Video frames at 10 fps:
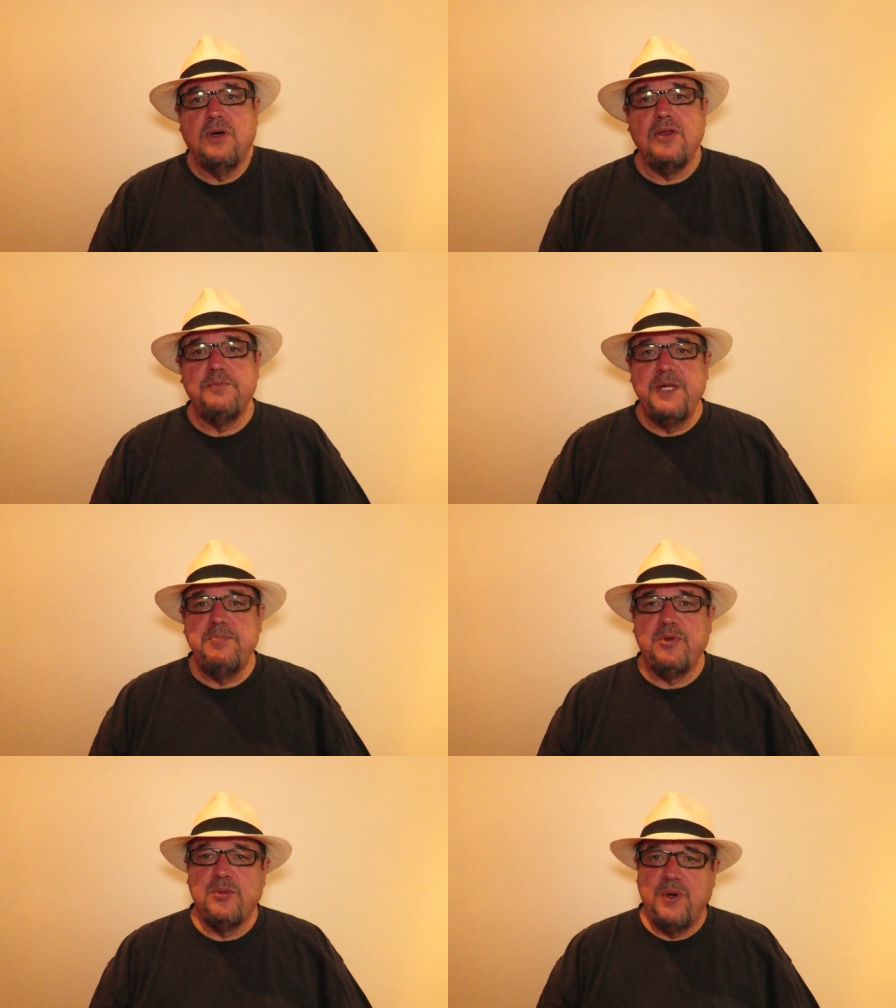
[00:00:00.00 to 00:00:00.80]
To all the
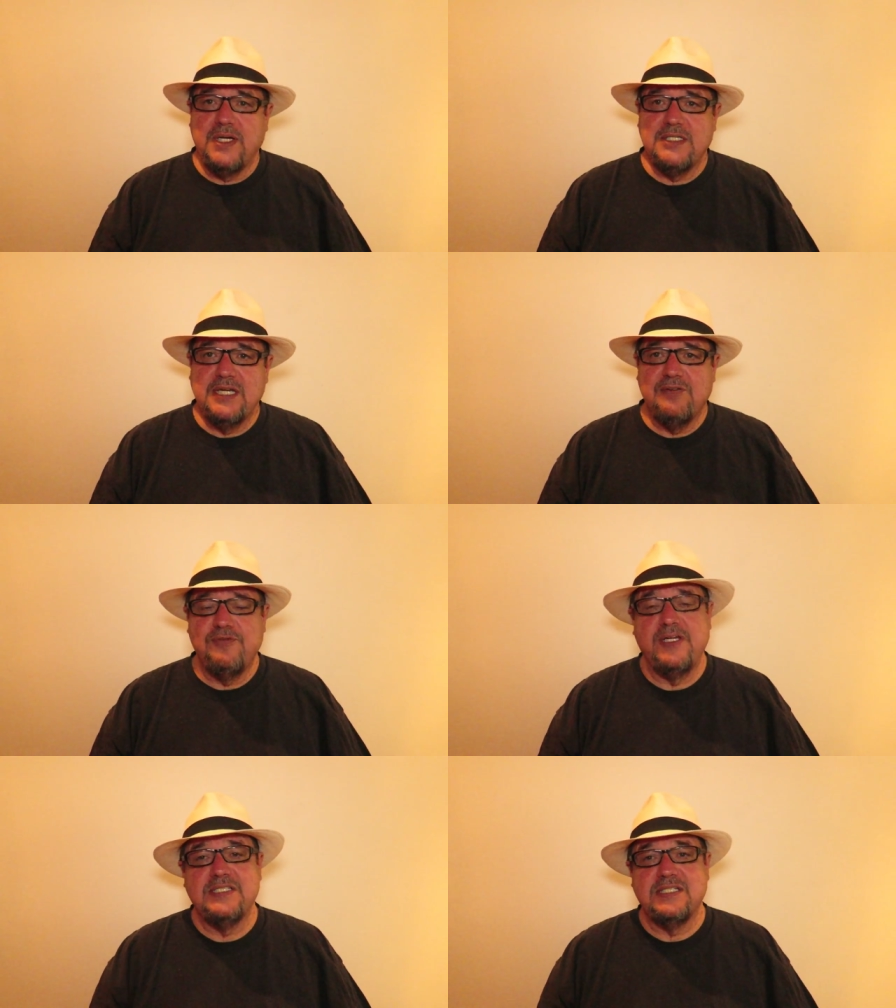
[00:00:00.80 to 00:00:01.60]
people that want to take
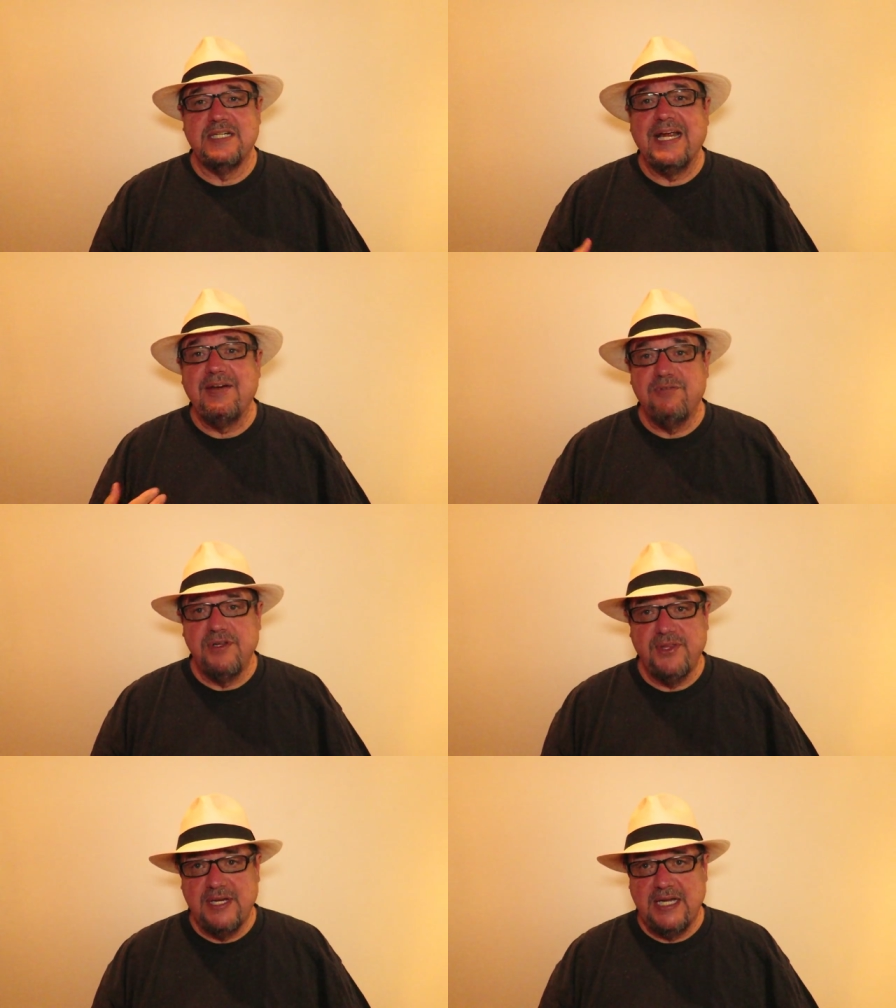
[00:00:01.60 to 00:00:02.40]
offense at
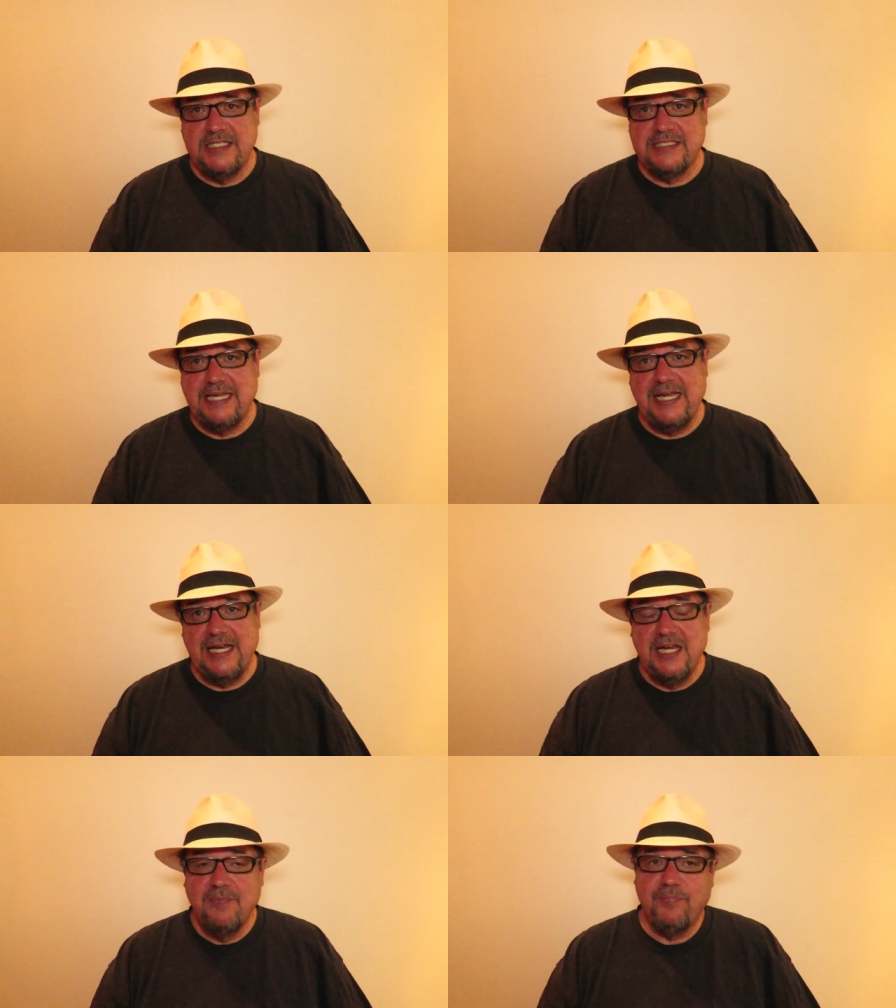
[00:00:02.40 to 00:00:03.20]
everything I
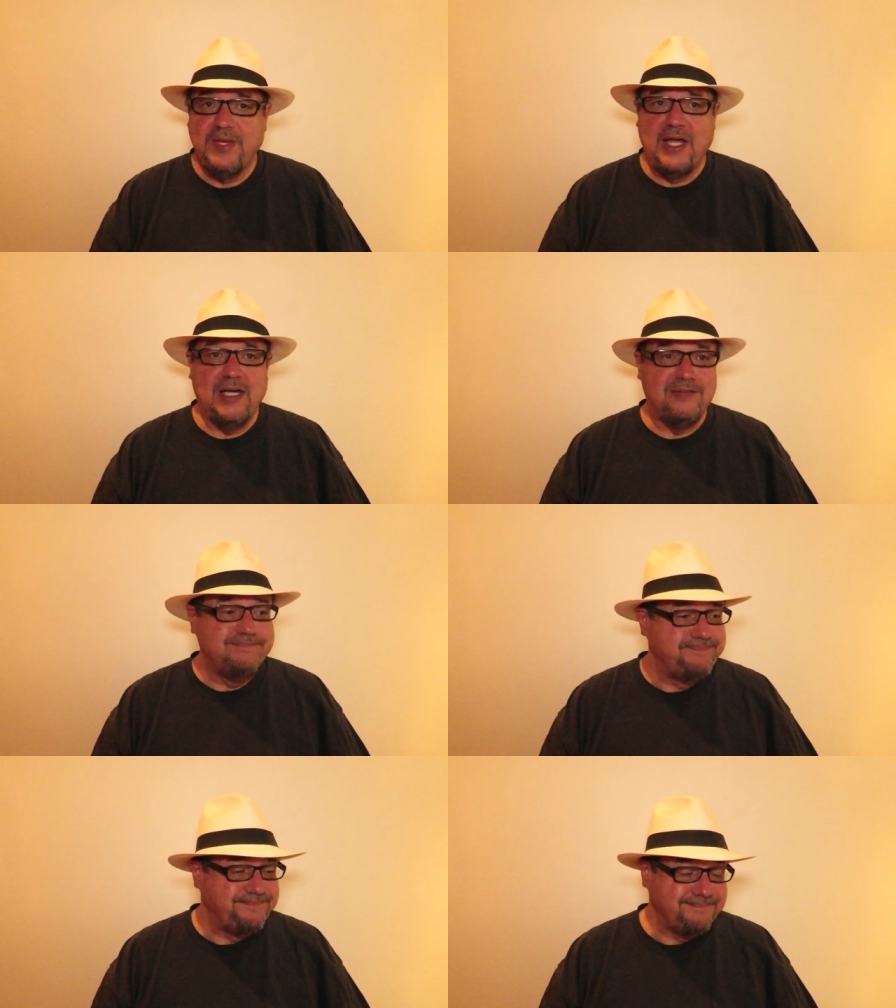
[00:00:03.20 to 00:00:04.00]
say, yeah,
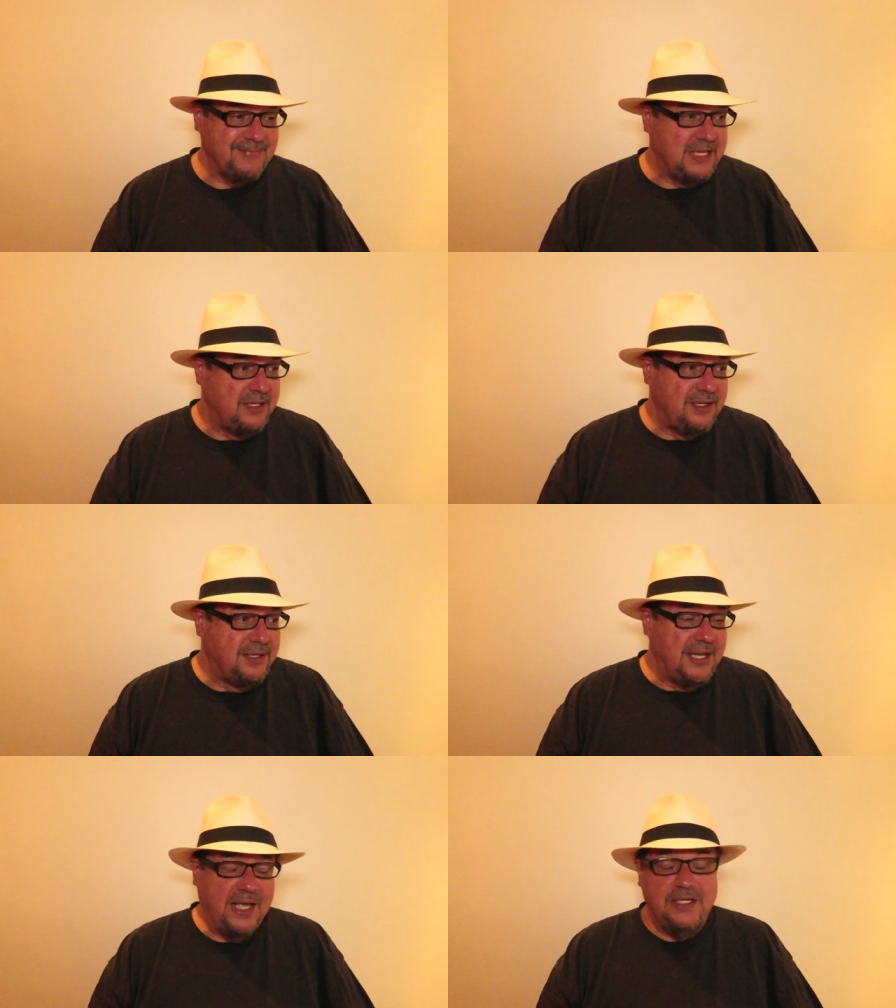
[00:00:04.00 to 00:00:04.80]

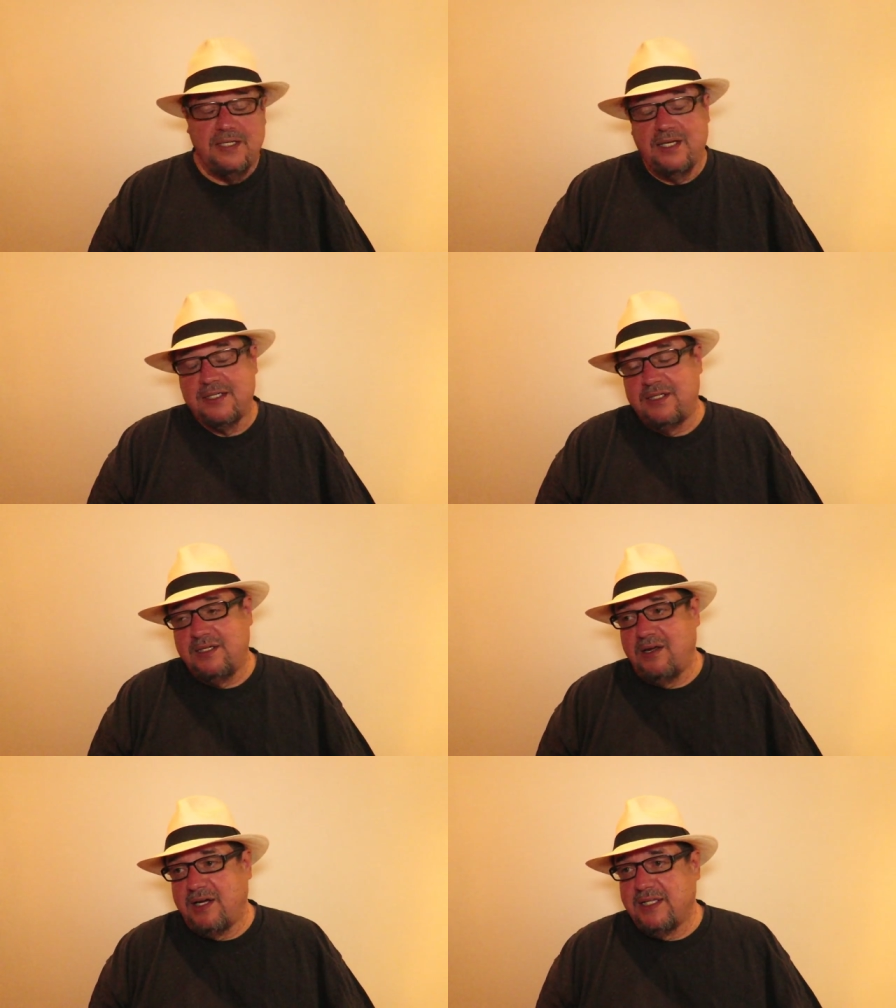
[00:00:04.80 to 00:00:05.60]

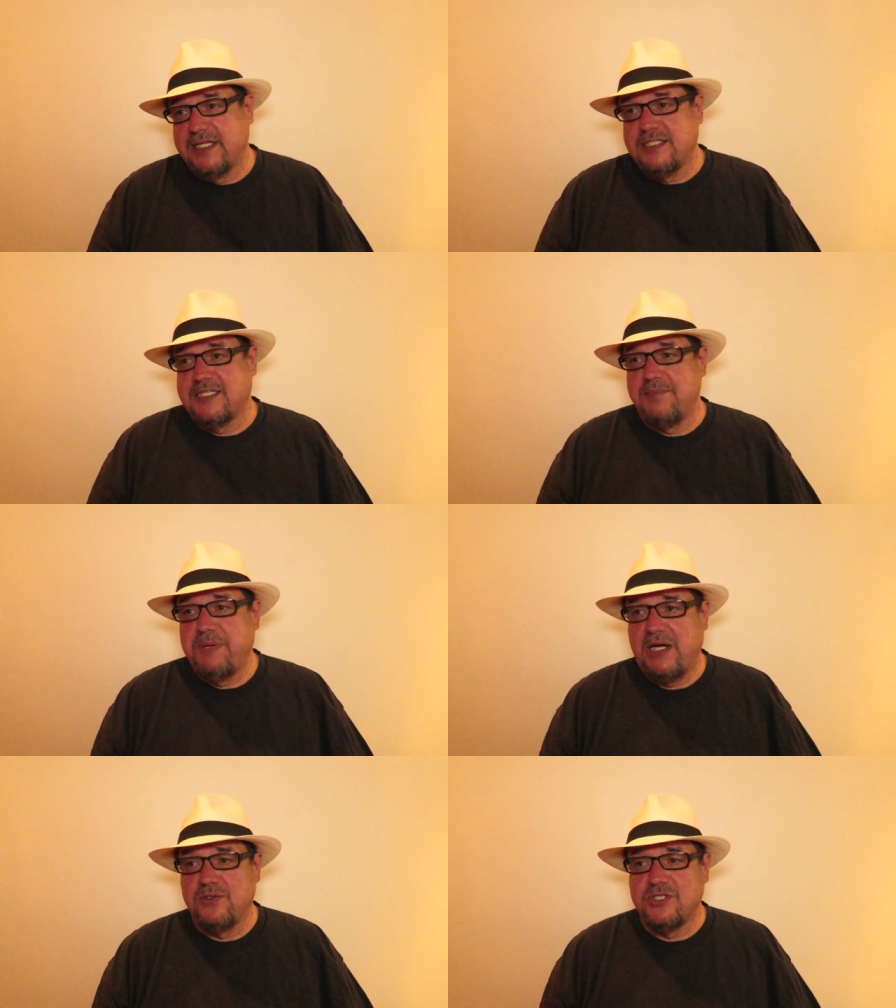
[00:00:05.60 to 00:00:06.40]
I'd like to say
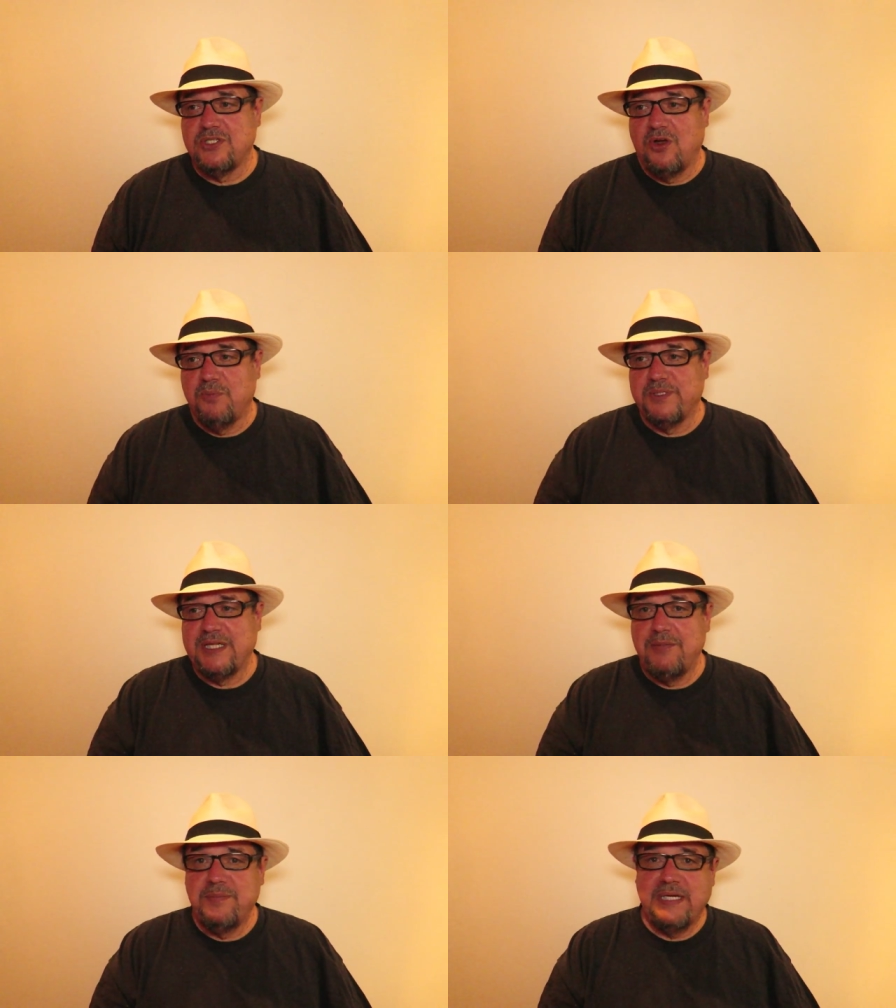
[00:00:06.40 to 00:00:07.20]
pound salt, but
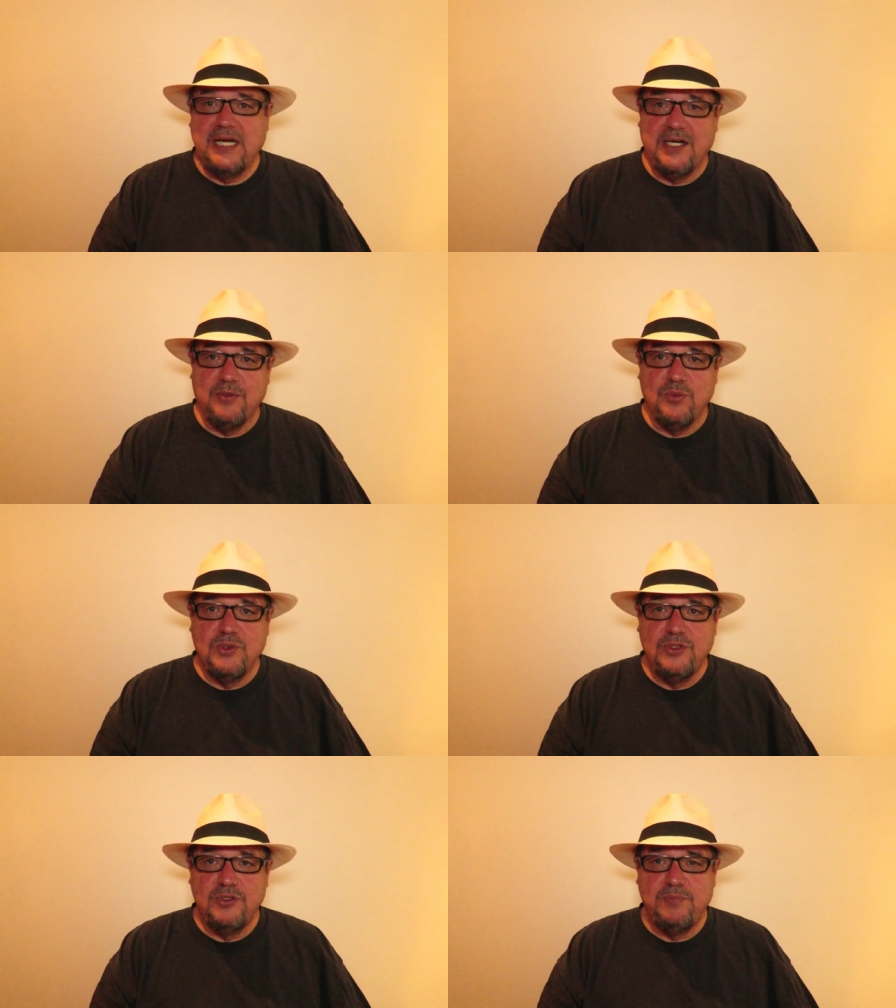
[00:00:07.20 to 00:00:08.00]
that would be kind of
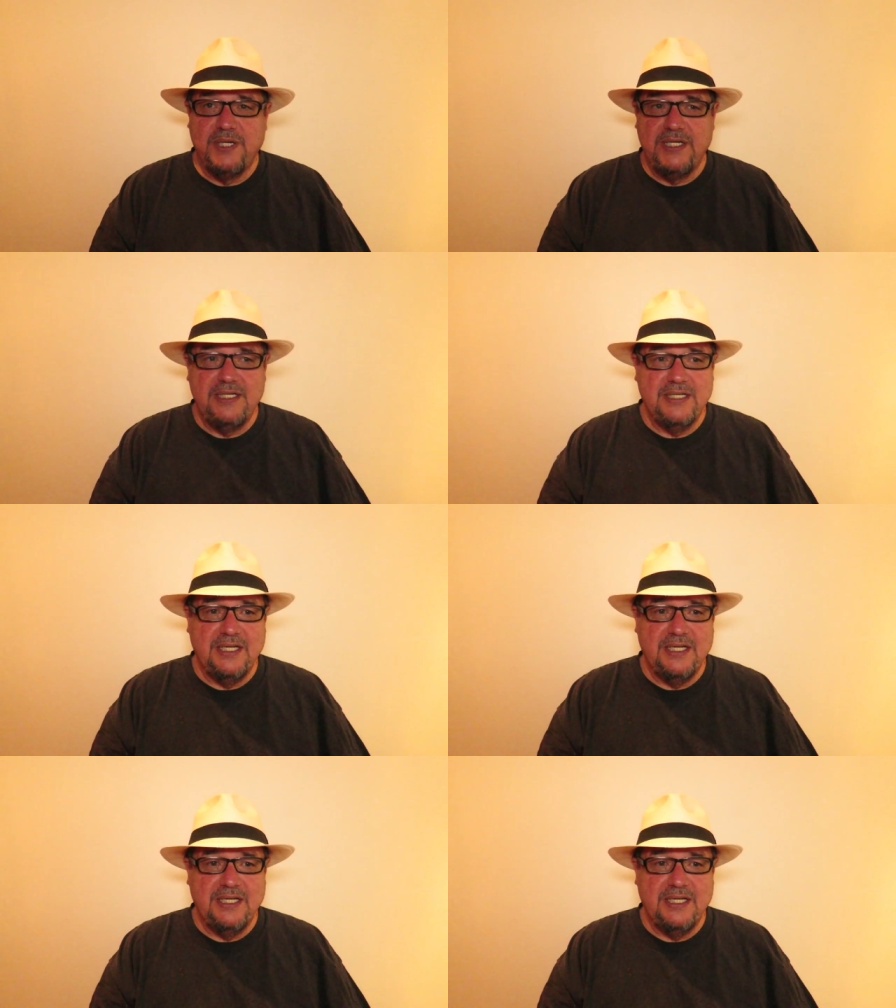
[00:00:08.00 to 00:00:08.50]
rude, but